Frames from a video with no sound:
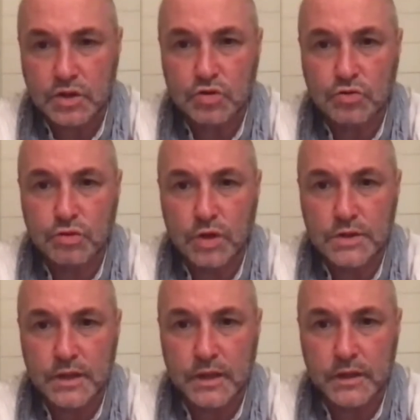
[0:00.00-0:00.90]

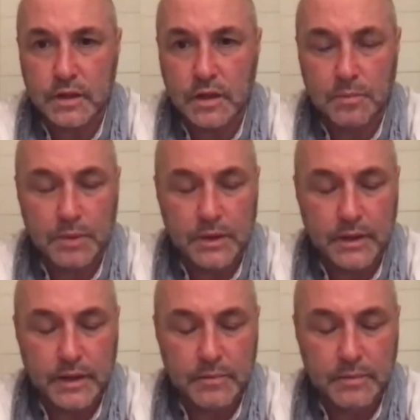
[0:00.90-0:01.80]
truss it up
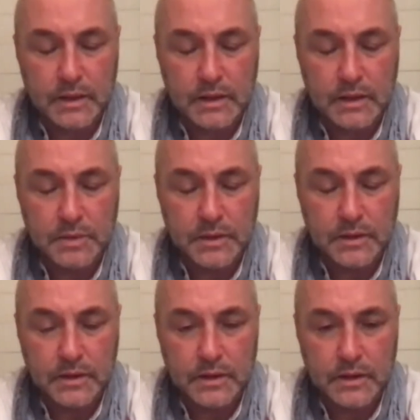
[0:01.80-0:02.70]
a little bit.
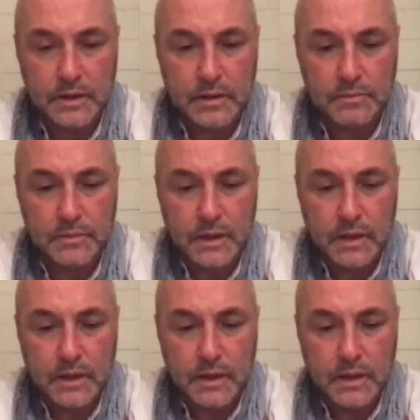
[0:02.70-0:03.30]
And